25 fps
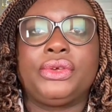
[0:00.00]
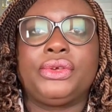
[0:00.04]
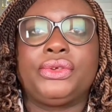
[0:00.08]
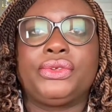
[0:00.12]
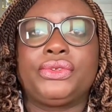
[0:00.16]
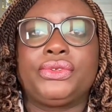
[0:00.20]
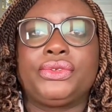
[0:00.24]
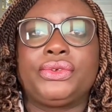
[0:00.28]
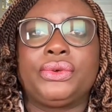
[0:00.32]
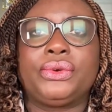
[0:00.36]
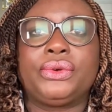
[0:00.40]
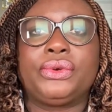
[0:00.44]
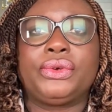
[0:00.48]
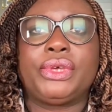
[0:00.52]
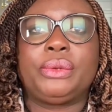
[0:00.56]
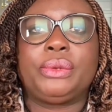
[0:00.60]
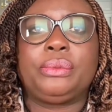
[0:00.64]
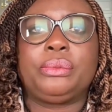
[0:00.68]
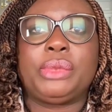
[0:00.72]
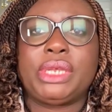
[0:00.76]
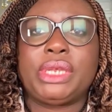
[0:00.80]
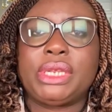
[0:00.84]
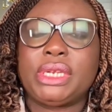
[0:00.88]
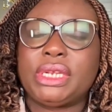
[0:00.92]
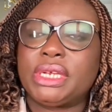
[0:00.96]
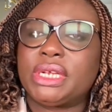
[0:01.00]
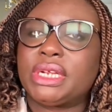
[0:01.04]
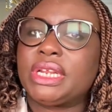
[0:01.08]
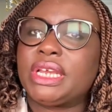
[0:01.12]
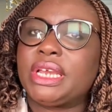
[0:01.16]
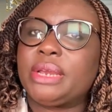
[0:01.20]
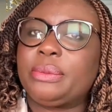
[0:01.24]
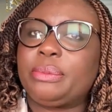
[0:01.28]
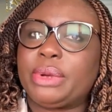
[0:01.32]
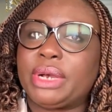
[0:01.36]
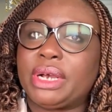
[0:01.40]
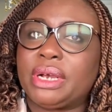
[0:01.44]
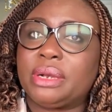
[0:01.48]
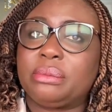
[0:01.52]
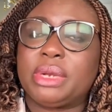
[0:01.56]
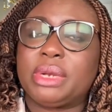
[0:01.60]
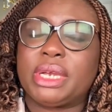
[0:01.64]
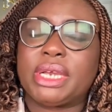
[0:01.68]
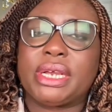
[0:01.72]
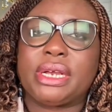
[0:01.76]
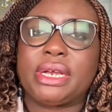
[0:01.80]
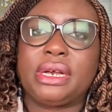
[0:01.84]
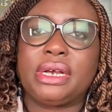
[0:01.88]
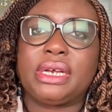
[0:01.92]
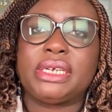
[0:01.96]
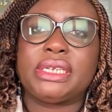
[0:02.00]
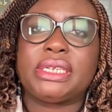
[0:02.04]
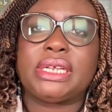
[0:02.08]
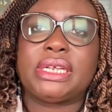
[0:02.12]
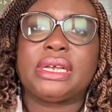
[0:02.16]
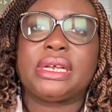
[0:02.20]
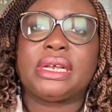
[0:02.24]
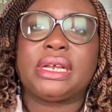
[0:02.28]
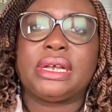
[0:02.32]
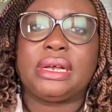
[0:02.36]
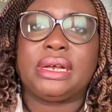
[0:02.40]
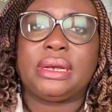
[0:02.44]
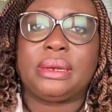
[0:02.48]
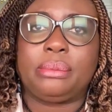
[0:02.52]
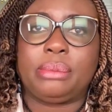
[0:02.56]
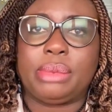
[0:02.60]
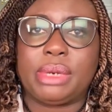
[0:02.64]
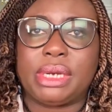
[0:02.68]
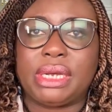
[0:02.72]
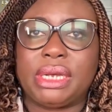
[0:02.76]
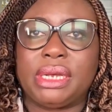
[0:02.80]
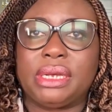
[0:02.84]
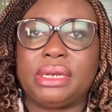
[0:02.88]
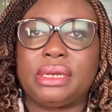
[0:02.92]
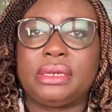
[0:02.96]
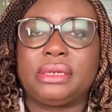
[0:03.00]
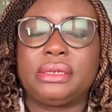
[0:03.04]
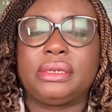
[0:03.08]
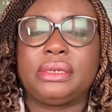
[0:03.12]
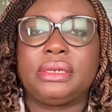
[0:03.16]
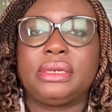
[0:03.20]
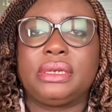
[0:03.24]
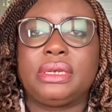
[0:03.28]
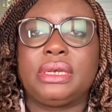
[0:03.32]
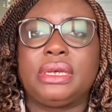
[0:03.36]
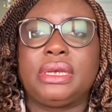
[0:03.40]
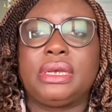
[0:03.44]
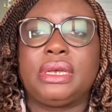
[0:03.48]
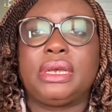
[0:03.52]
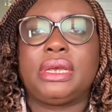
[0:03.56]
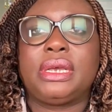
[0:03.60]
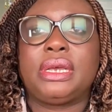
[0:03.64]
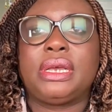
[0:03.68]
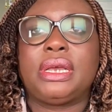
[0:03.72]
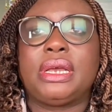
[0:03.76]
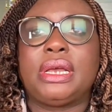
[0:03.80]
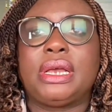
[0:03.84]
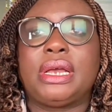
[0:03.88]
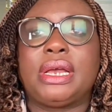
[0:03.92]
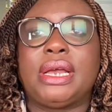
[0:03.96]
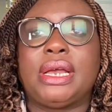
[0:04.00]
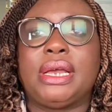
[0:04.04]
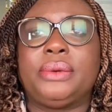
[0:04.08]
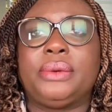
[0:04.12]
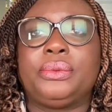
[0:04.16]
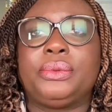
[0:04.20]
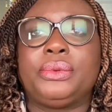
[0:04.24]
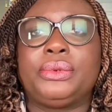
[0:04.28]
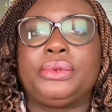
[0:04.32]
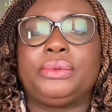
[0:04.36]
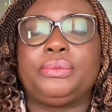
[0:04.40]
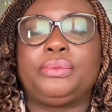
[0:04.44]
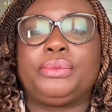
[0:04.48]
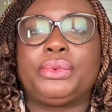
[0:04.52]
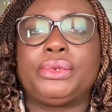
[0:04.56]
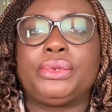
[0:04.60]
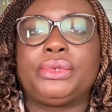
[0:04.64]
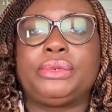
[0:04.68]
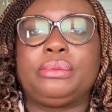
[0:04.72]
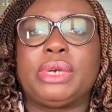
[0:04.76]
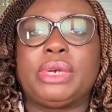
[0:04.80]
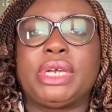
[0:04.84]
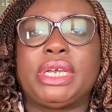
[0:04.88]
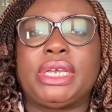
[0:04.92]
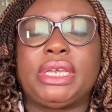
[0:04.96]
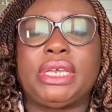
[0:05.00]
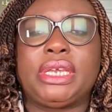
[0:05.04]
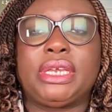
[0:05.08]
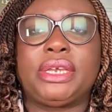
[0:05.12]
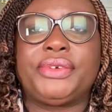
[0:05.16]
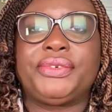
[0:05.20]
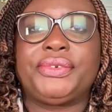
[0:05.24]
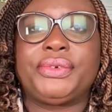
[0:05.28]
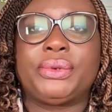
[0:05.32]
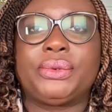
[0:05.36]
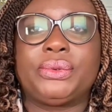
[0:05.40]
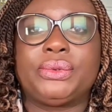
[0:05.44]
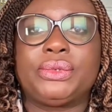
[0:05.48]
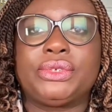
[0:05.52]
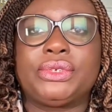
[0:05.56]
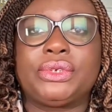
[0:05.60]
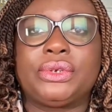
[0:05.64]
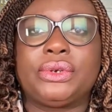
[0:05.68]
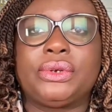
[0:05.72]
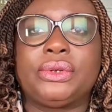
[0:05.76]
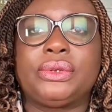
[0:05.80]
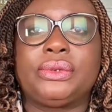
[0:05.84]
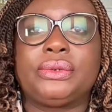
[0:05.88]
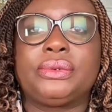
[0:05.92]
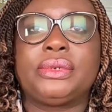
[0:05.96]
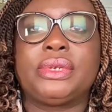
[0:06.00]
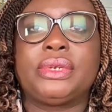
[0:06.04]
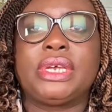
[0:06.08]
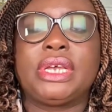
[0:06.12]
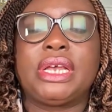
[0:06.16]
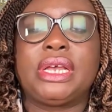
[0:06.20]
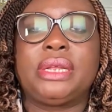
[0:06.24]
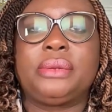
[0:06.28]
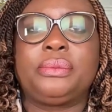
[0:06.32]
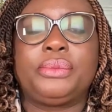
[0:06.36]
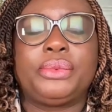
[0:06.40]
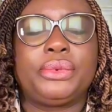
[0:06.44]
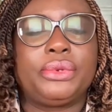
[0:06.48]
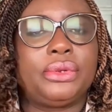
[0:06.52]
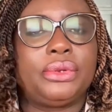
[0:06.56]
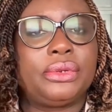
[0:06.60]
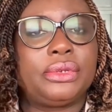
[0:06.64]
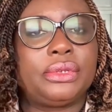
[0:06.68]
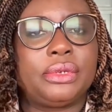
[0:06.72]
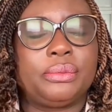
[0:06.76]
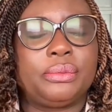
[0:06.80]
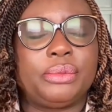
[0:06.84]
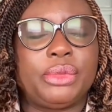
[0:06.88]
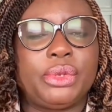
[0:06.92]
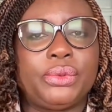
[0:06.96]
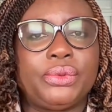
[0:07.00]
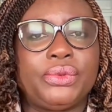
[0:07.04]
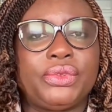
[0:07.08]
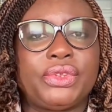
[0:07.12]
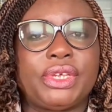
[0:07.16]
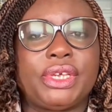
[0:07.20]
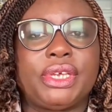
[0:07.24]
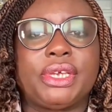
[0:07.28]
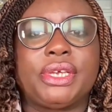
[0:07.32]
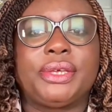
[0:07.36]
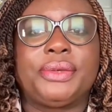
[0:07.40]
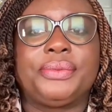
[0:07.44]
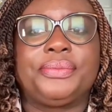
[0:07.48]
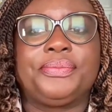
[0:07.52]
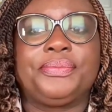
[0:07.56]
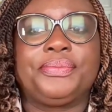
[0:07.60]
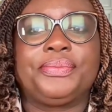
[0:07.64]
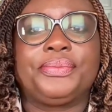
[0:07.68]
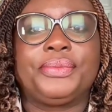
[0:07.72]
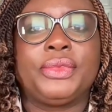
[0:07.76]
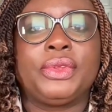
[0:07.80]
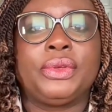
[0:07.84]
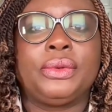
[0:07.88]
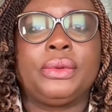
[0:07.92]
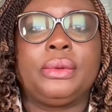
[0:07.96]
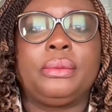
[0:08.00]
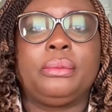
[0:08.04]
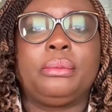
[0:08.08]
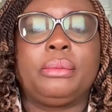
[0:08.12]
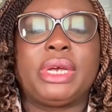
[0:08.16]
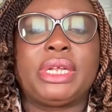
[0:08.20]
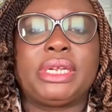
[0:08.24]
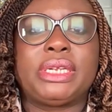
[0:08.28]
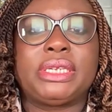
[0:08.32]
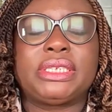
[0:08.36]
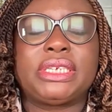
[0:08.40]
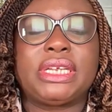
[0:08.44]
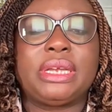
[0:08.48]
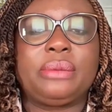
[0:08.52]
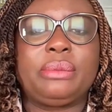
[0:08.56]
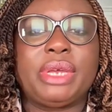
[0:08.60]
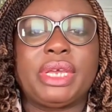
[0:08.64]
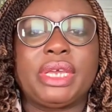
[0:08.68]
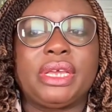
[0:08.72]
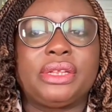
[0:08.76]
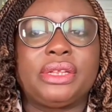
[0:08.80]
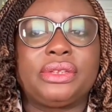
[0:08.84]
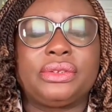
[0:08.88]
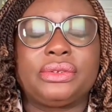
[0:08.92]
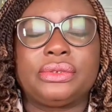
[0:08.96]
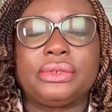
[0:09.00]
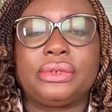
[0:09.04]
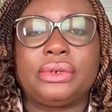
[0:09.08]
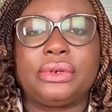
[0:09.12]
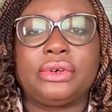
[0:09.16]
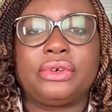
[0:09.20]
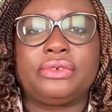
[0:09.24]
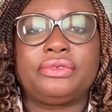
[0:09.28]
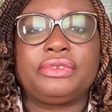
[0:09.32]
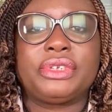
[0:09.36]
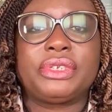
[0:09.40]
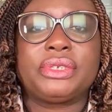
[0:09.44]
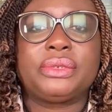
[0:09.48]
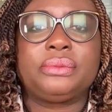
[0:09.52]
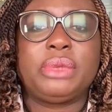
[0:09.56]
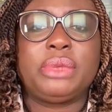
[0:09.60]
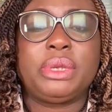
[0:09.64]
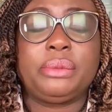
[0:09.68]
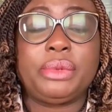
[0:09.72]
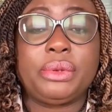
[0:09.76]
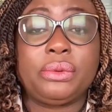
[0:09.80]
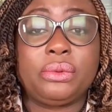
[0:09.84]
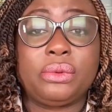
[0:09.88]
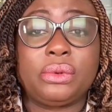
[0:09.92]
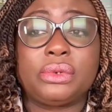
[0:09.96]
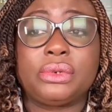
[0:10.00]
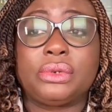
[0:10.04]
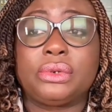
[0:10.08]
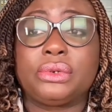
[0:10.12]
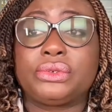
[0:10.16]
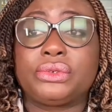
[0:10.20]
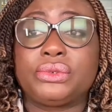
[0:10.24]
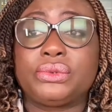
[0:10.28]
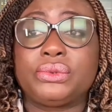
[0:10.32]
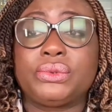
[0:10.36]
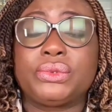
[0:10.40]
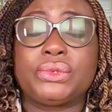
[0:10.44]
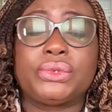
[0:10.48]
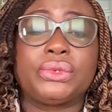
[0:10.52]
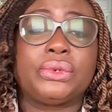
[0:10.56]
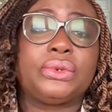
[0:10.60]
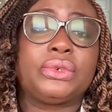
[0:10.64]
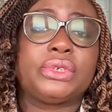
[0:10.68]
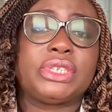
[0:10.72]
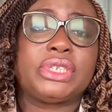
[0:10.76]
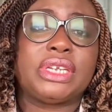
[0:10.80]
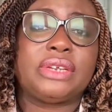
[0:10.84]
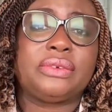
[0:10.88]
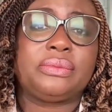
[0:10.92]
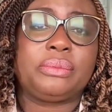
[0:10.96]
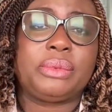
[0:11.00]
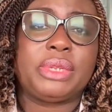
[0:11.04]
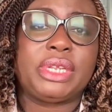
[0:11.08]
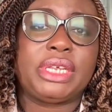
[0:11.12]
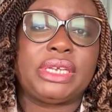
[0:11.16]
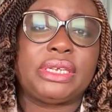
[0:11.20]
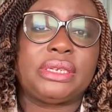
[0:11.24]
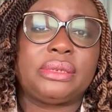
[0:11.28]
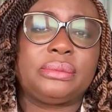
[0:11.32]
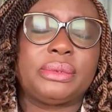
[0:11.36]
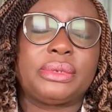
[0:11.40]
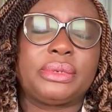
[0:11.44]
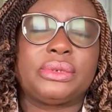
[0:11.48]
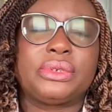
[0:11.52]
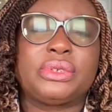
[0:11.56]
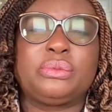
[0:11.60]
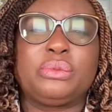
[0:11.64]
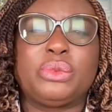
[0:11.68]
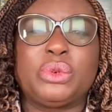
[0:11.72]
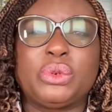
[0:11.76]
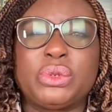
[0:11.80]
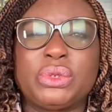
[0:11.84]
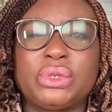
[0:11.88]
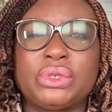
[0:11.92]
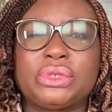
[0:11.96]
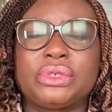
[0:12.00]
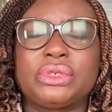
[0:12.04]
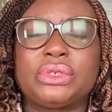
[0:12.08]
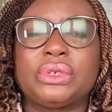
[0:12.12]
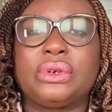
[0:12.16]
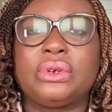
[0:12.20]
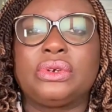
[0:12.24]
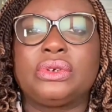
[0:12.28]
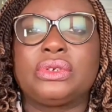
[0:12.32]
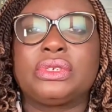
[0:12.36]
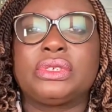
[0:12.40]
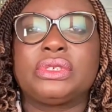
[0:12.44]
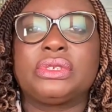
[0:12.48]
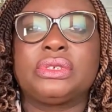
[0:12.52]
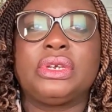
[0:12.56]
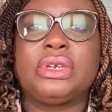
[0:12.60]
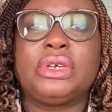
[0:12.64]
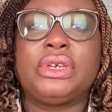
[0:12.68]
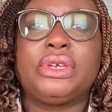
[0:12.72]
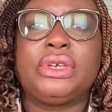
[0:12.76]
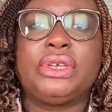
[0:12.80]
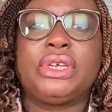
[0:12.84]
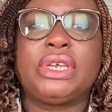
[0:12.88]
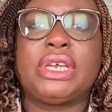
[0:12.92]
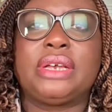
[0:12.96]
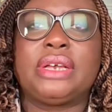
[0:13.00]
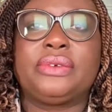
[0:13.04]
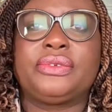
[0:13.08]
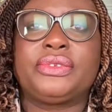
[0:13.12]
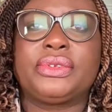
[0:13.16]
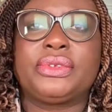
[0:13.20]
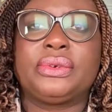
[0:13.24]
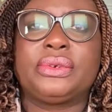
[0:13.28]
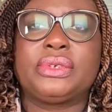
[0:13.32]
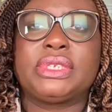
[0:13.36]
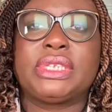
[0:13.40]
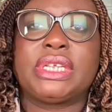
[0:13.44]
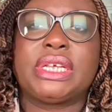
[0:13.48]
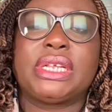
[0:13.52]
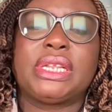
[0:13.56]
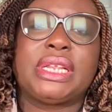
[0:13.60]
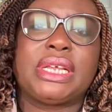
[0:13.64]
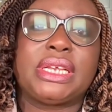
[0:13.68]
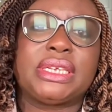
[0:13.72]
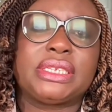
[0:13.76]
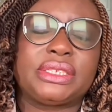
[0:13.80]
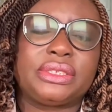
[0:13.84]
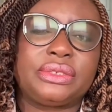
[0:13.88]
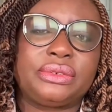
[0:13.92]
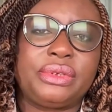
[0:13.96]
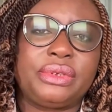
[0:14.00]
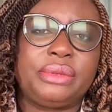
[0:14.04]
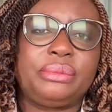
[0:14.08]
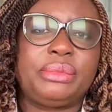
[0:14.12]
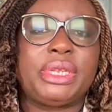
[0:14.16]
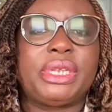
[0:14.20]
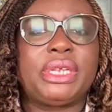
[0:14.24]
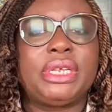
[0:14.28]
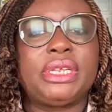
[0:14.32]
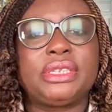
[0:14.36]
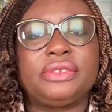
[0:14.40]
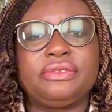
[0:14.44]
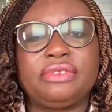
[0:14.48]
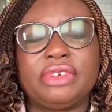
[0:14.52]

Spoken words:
So immediately I parked my car in that car park. I would put my earphones on and put on the music. By the time I get to the office, maybe one or two songs have played, because most songs, you have songs that last 3 minutes,